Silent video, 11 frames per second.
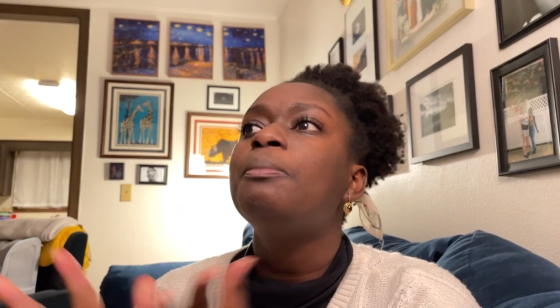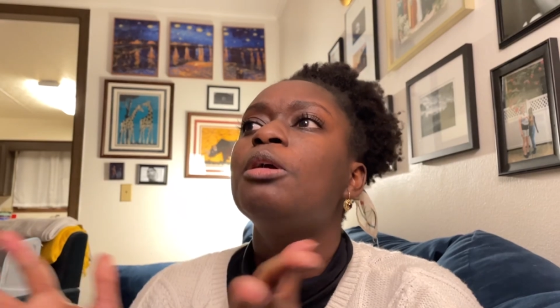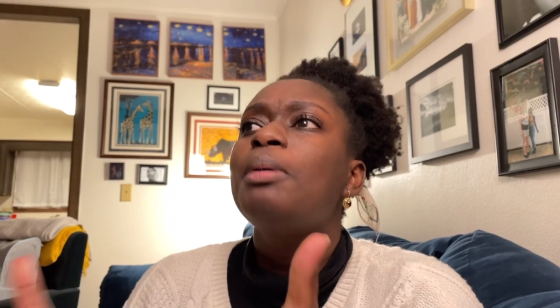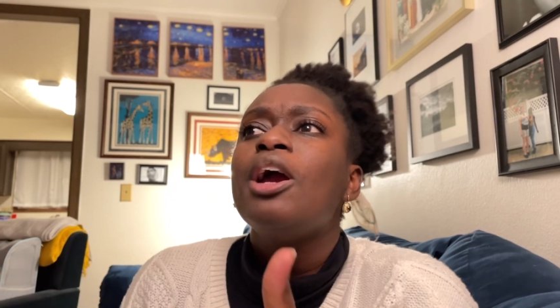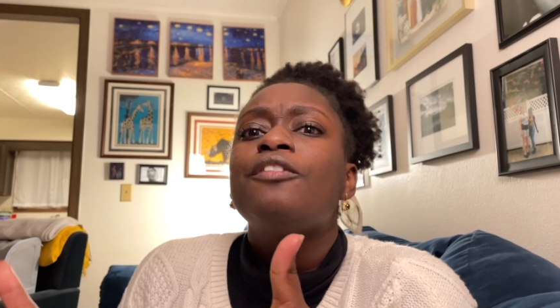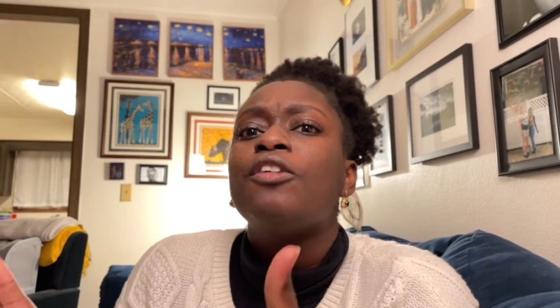
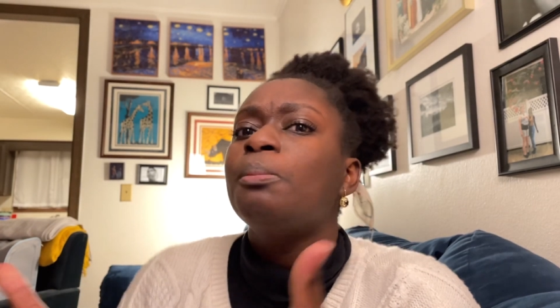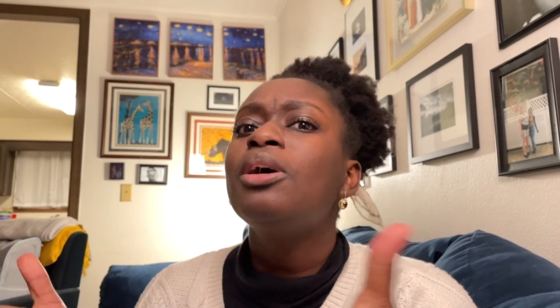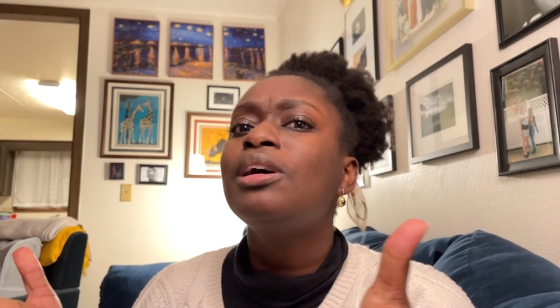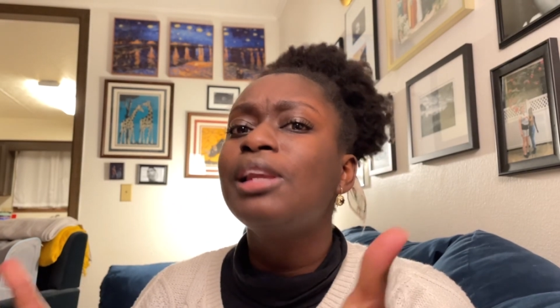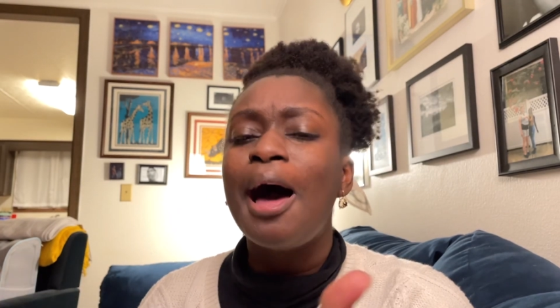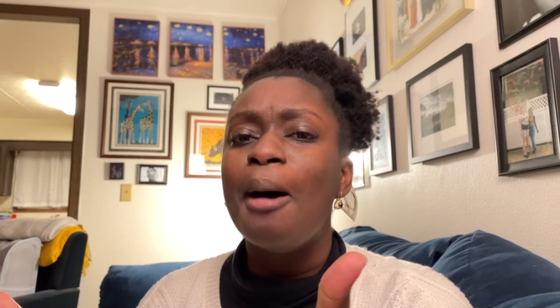prepared for
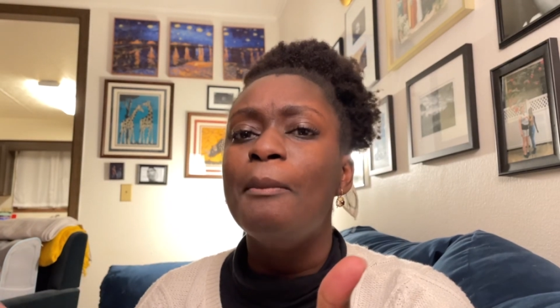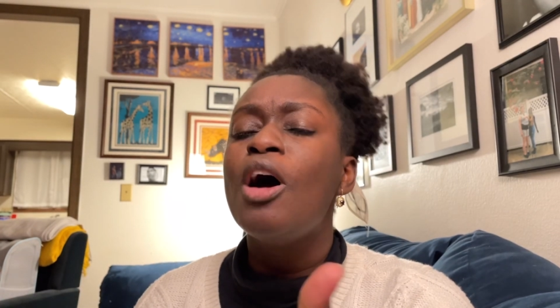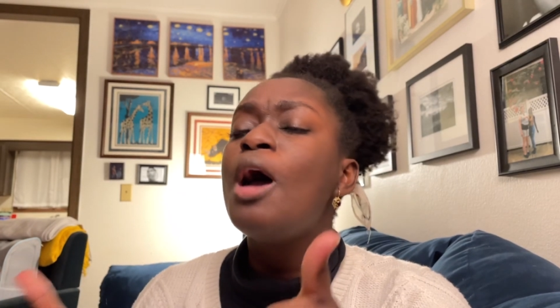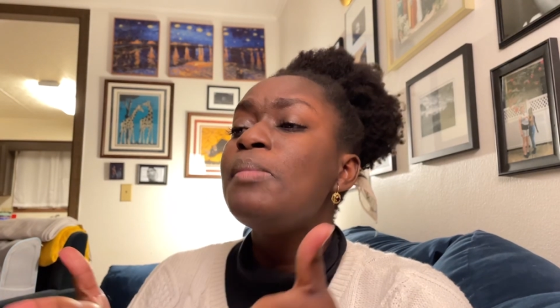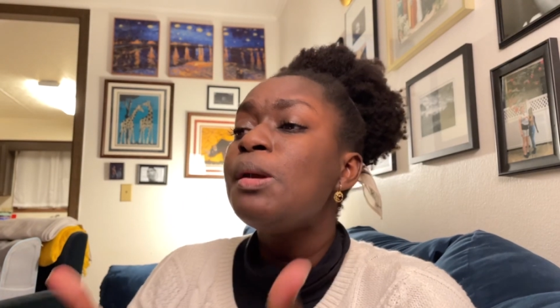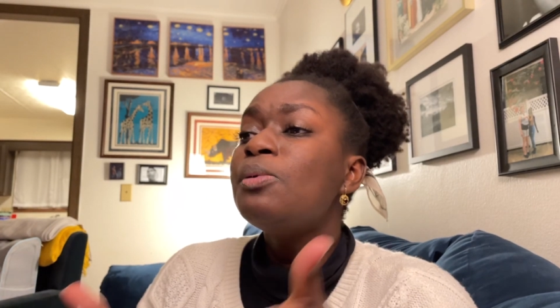book club.
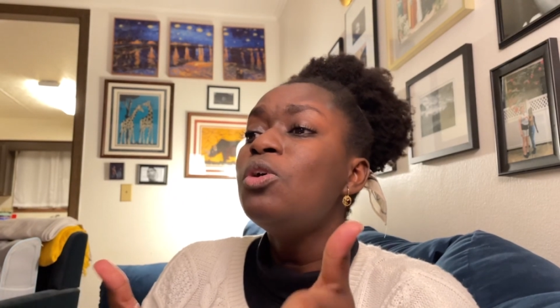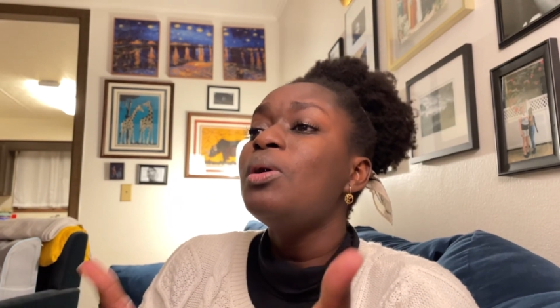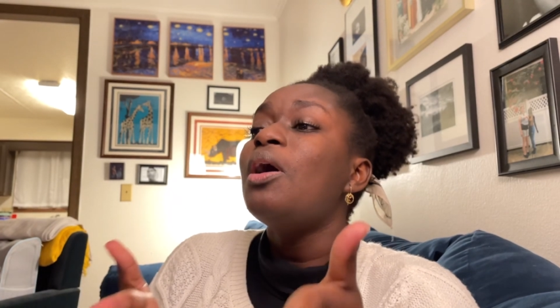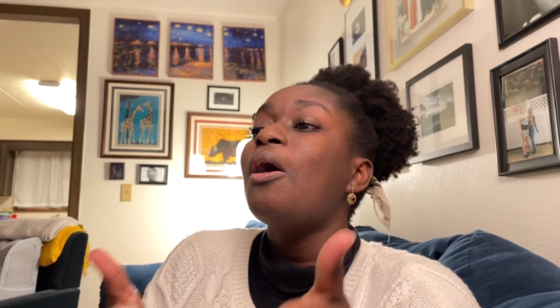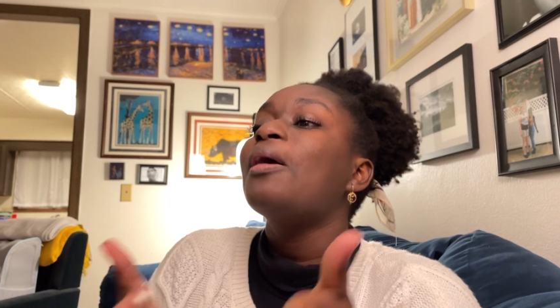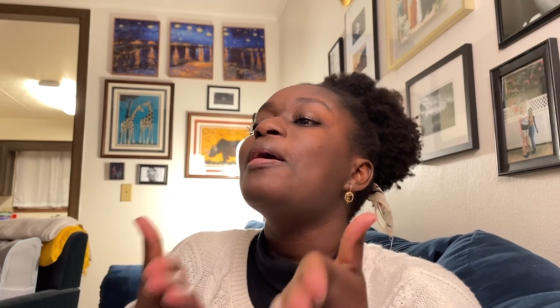People who
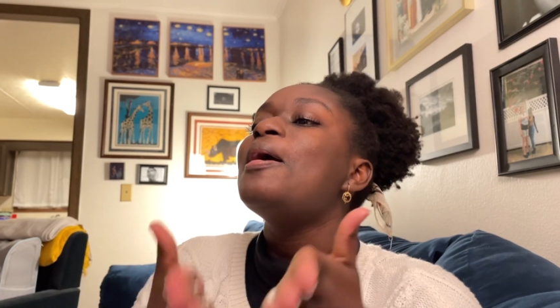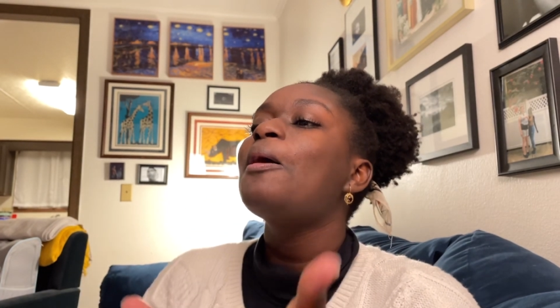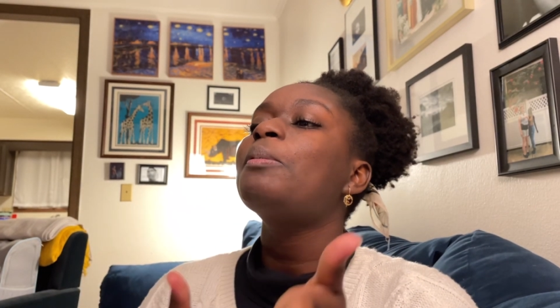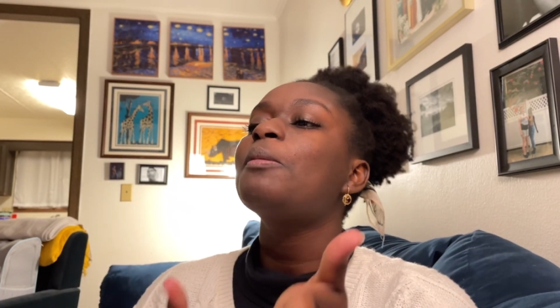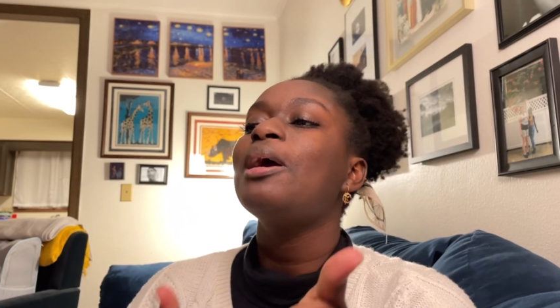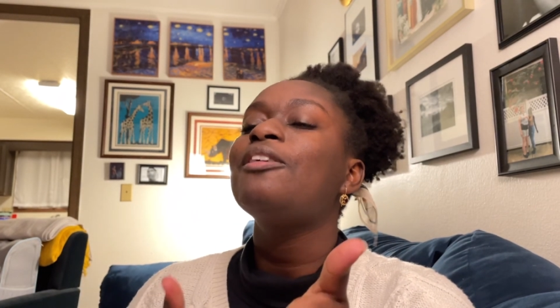are ill
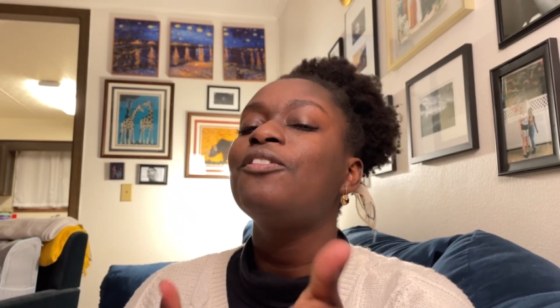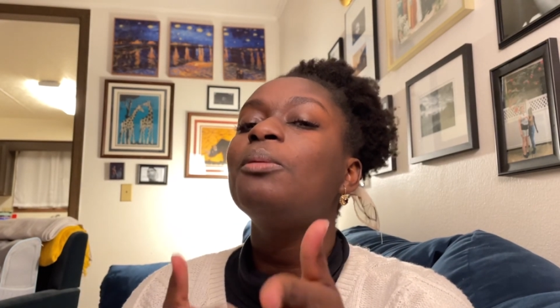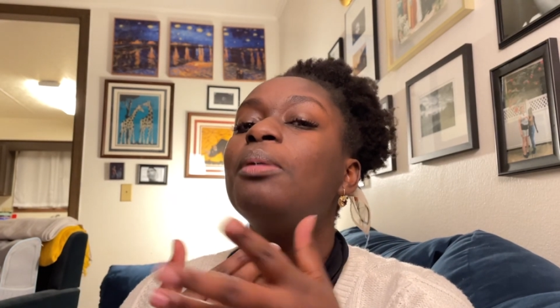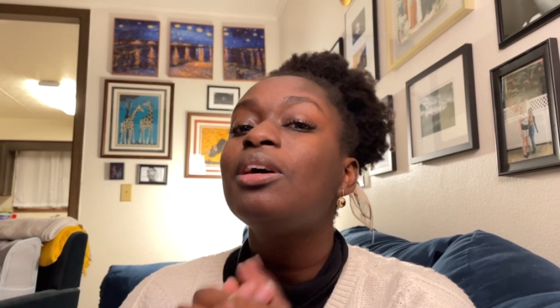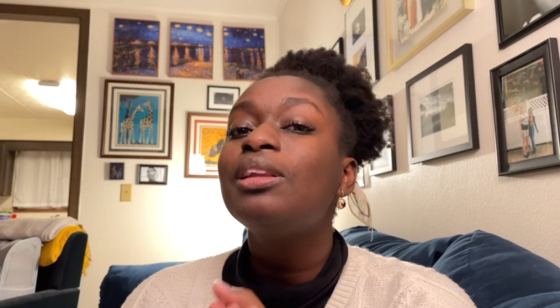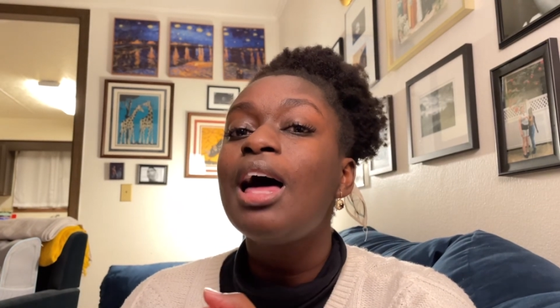prepared for
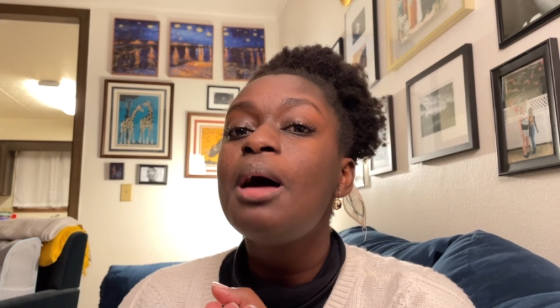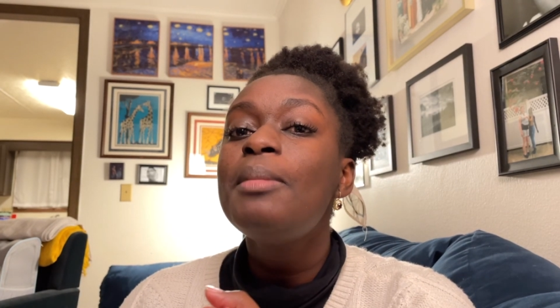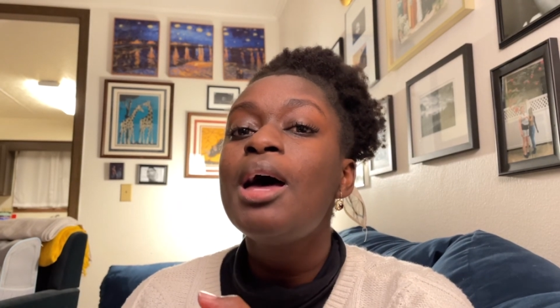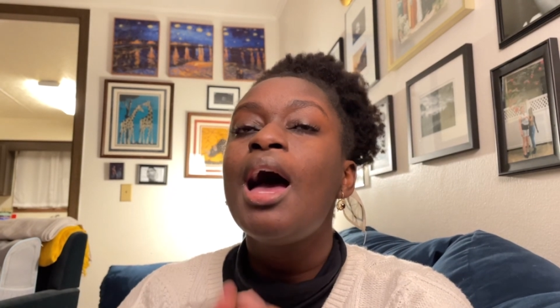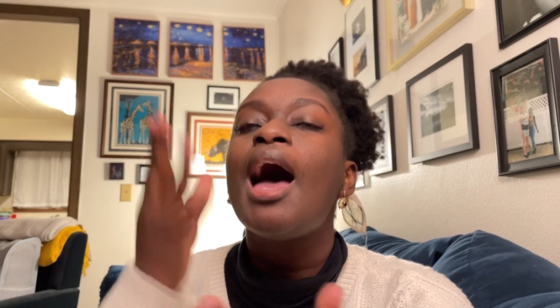book club